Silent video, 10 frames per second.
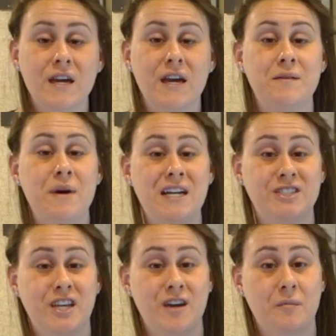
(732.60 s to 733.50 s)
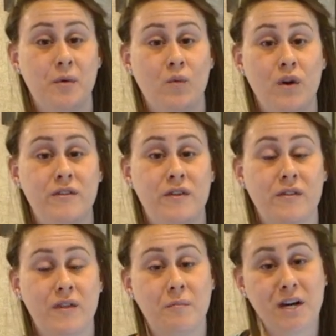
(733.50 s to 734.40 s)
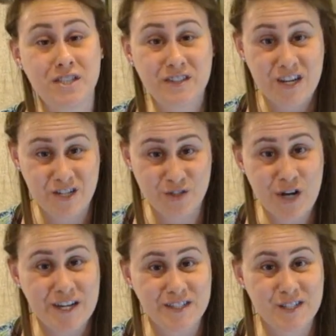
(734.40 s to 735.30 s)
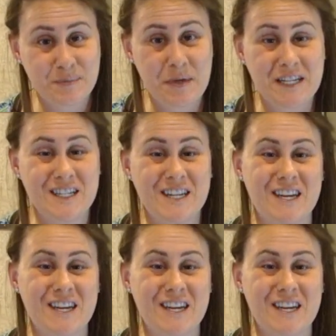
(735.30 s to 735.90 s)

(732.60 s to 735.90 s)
and match that up with the budget that you're trying to spend,